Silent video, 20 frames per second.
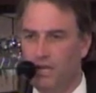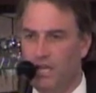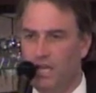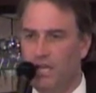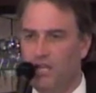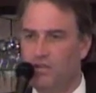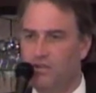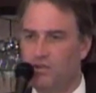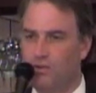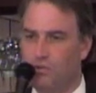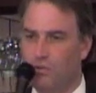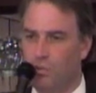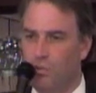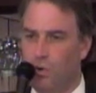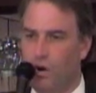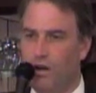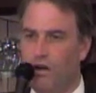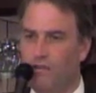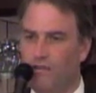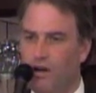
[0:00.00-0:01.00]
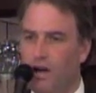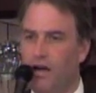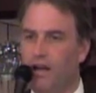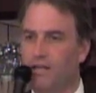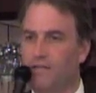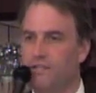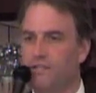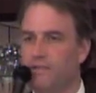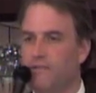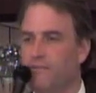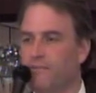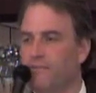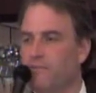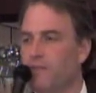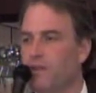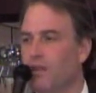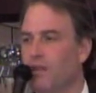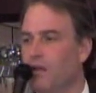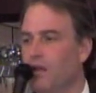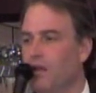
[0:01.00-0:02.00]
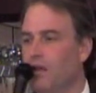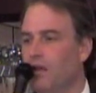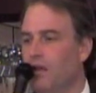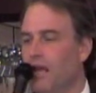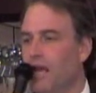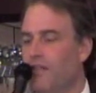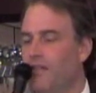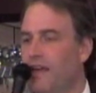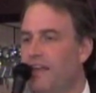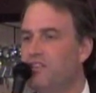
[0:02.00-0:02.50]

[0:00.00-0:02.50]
each one of us. And